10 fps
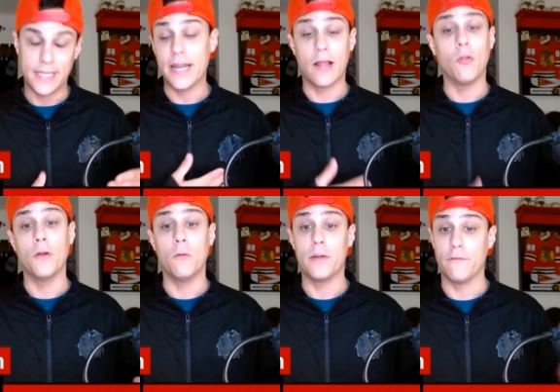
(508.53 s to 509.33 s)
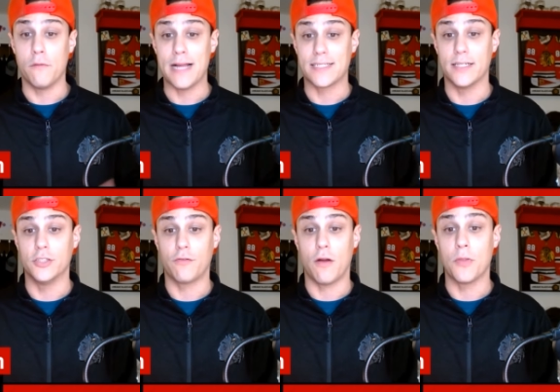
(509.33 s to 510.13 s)
getting a little bit of a
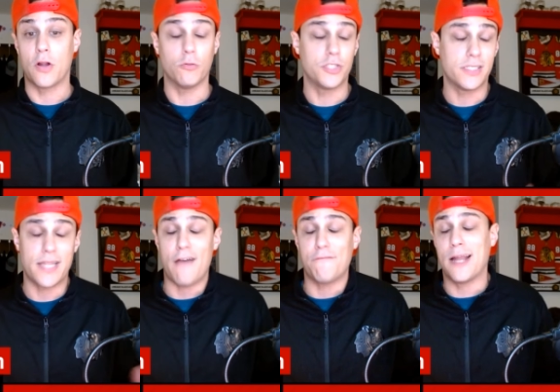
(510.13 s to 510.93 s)
message from the coaching staff.